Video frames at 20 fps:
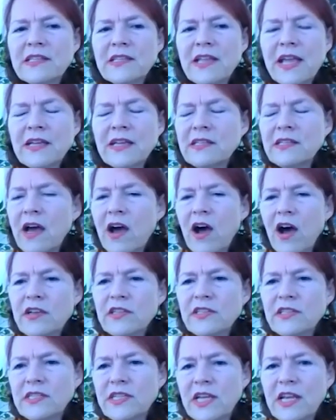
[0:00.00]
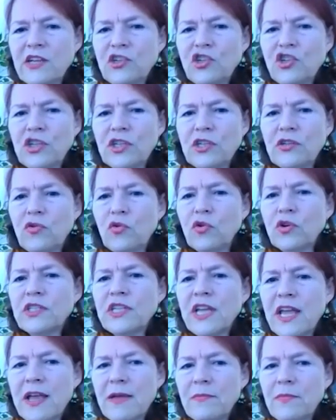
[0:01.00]
antioxidation or
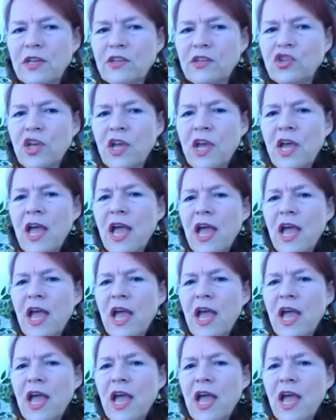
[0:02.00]
damage,